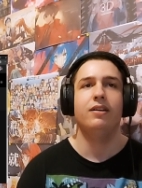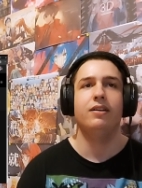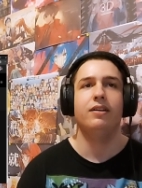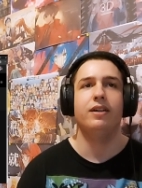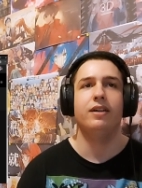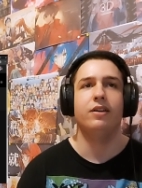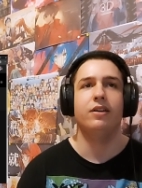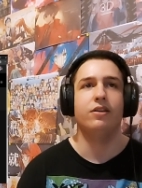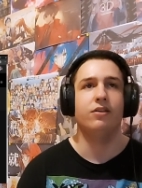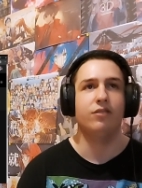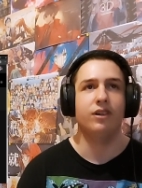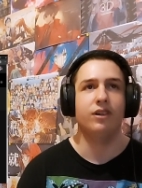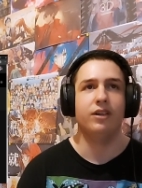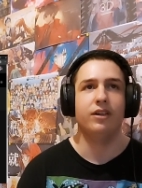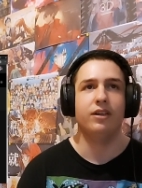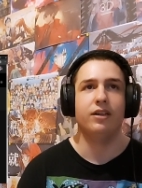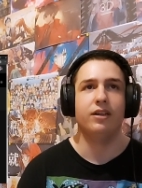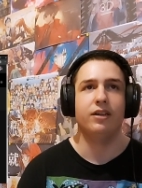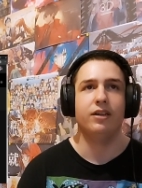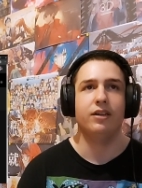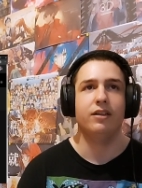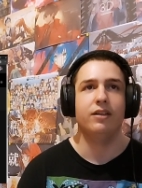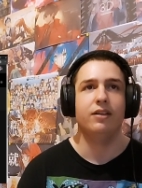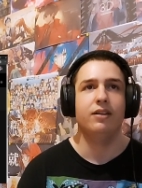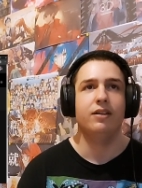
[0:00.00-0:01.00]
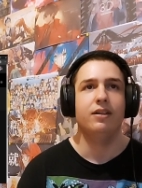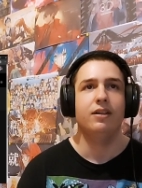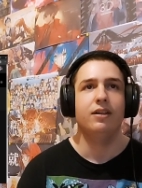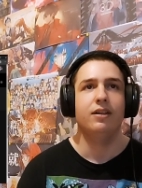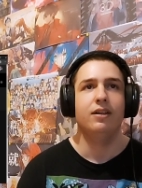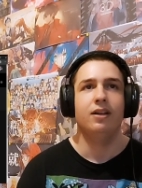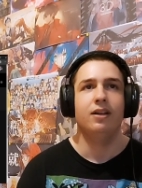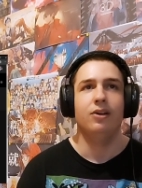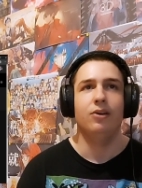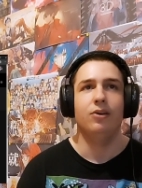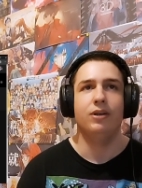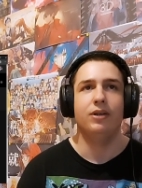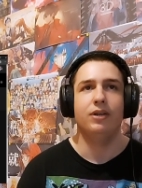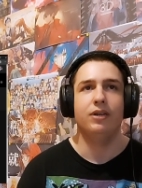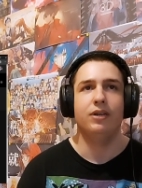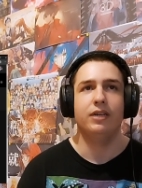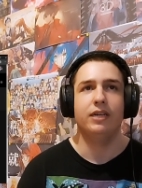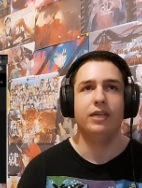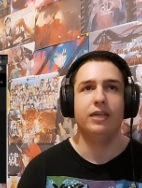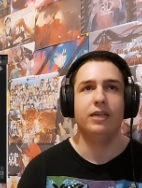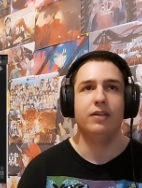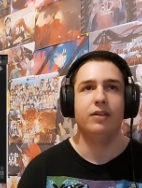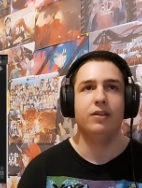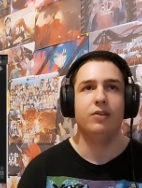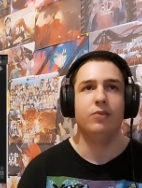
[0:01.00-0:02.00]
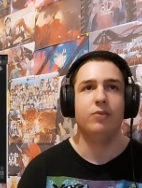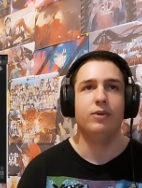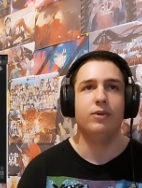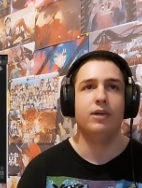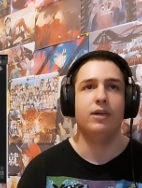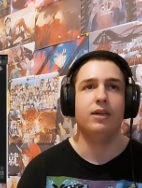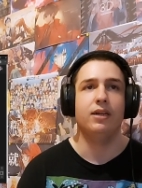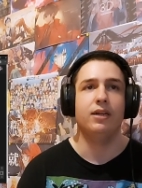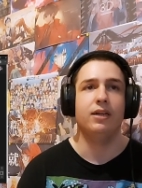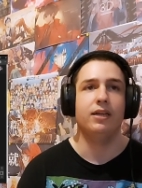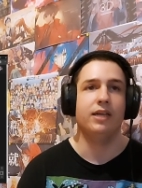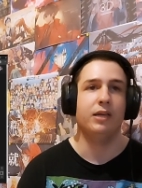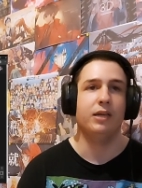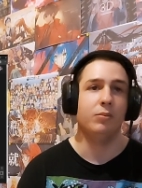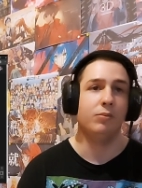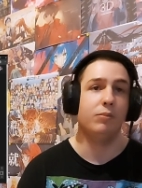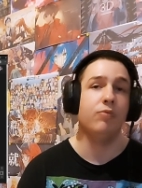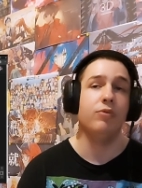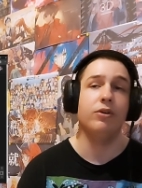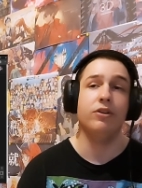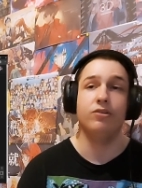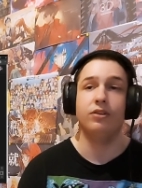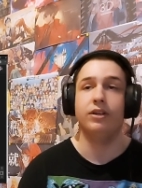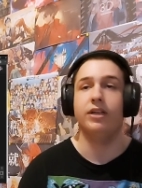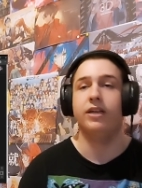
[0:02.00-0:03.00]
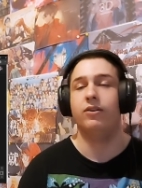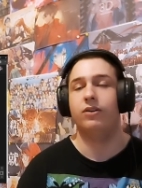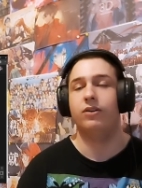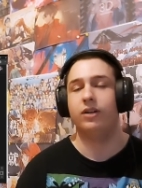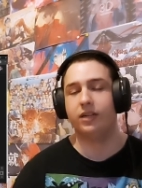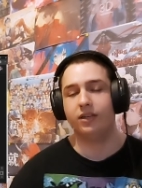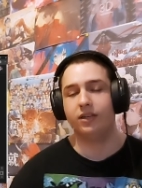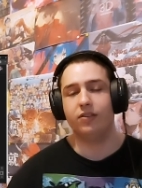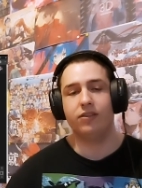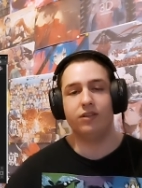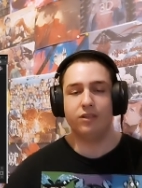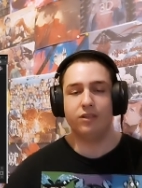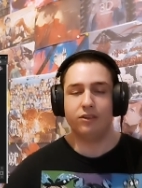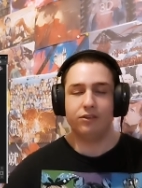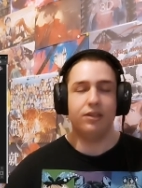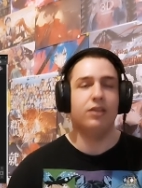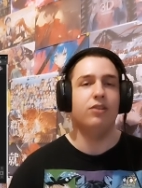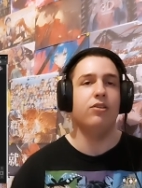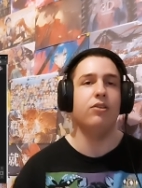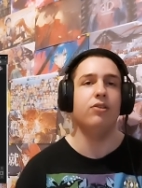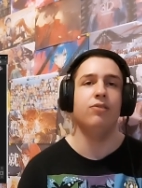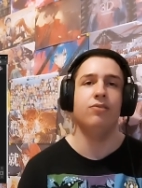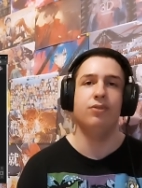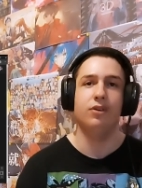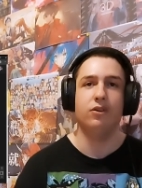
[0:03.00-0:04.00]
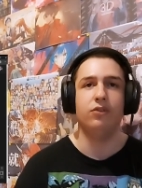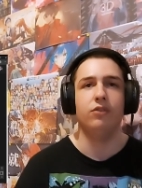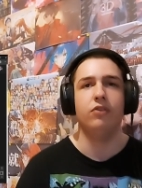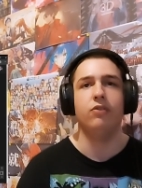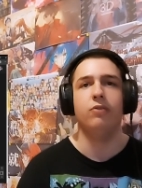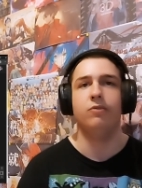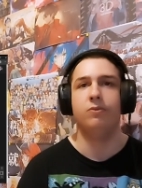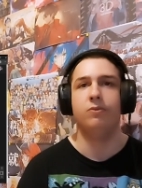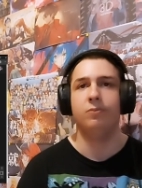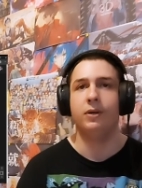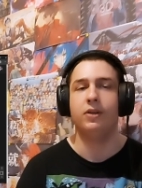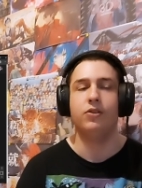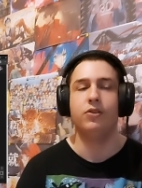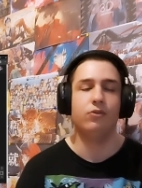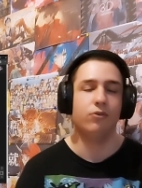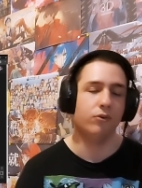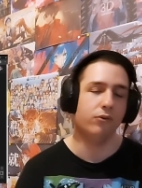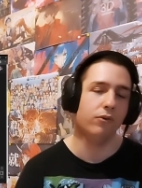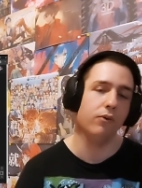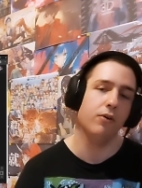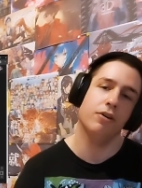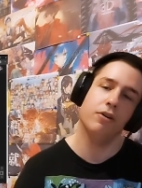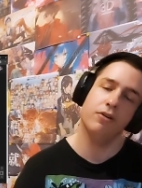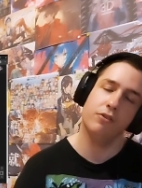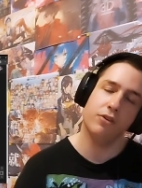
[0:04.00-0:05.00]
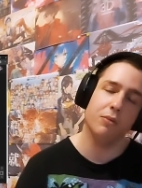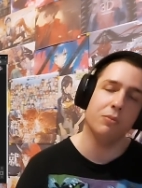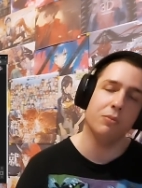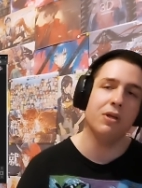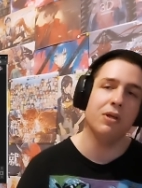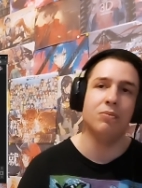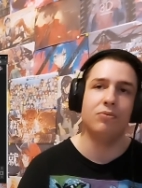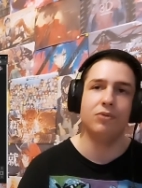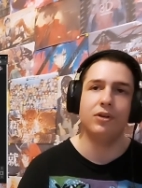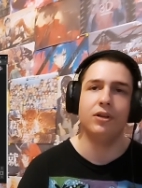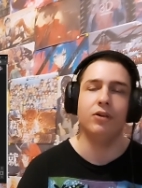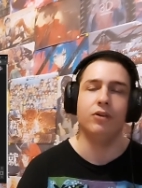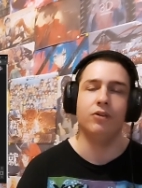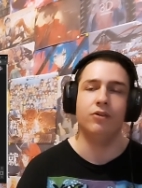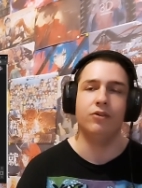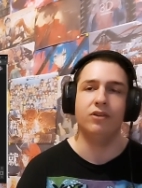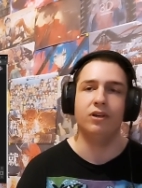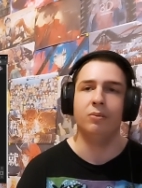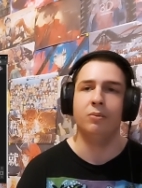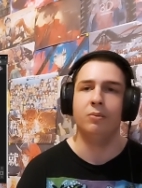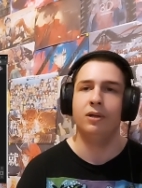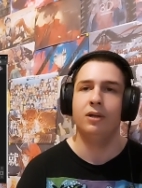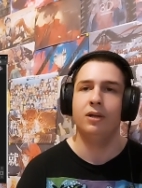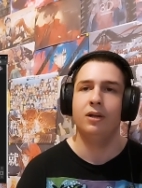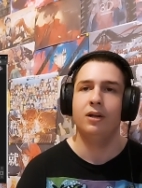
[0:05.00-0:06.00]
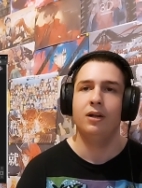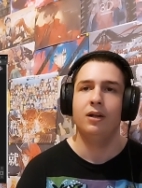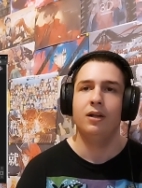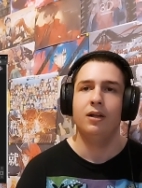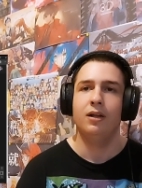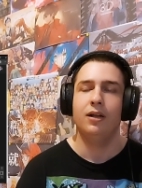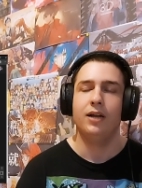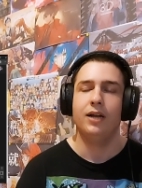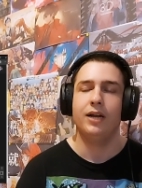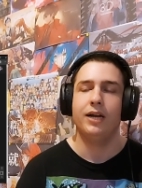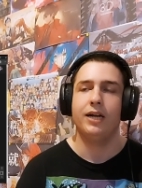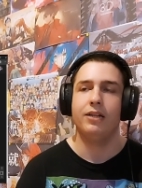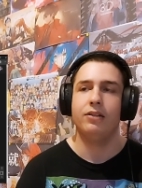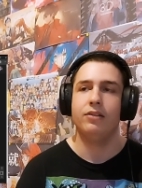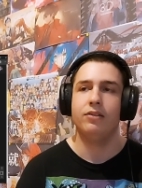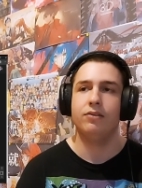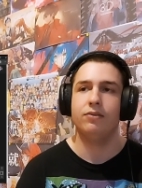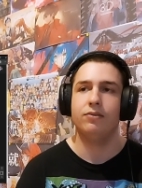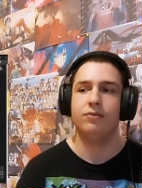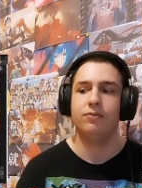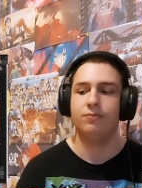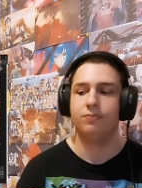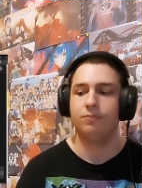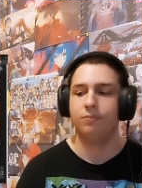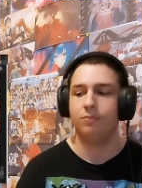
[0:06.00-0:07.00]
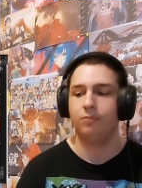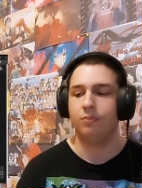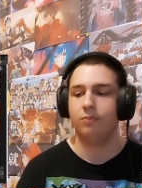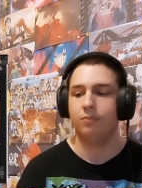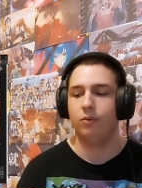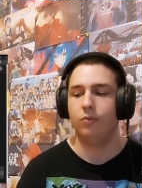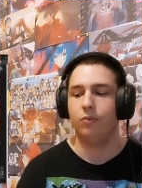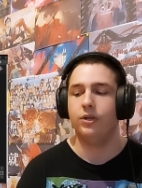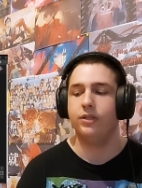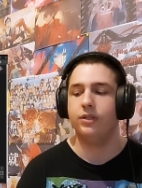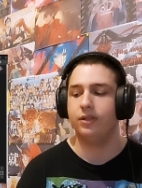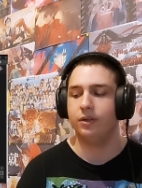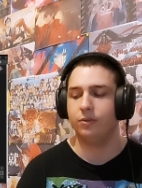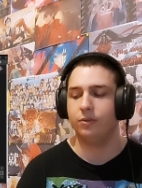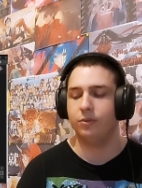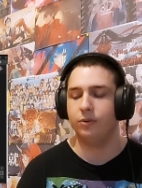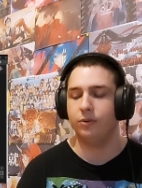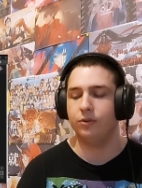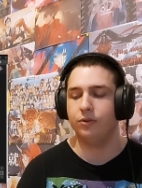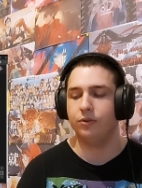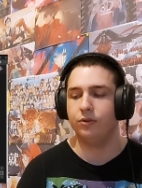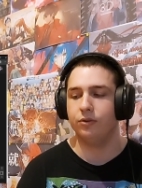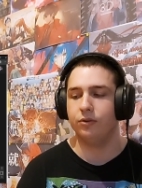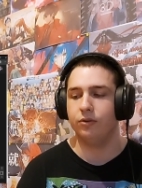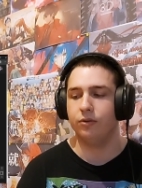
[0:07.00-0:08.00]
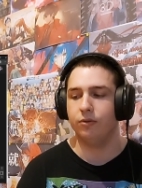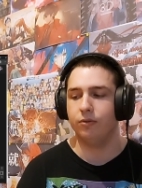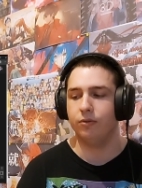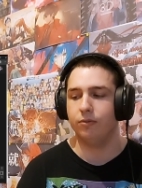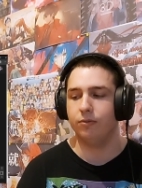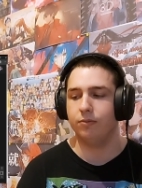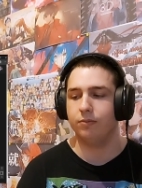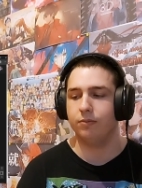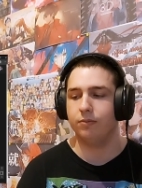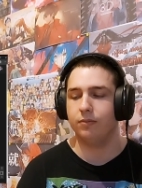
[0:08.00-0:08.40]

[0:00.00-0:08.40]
they're insane, yeah. Okay, okay, well, Imp, once again, what I can say is thank you for introducing me to something pretty awesome, out of what I would, you know,